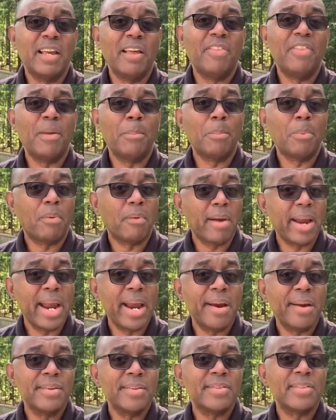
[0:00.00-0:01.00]
"The
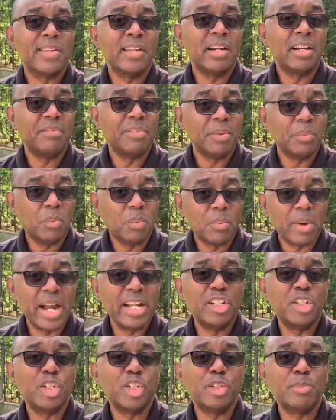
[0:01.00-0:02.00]
prayers of a
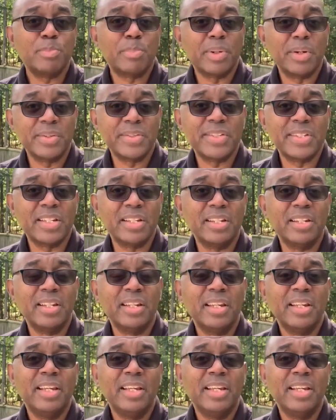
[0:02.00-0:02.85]
righteous person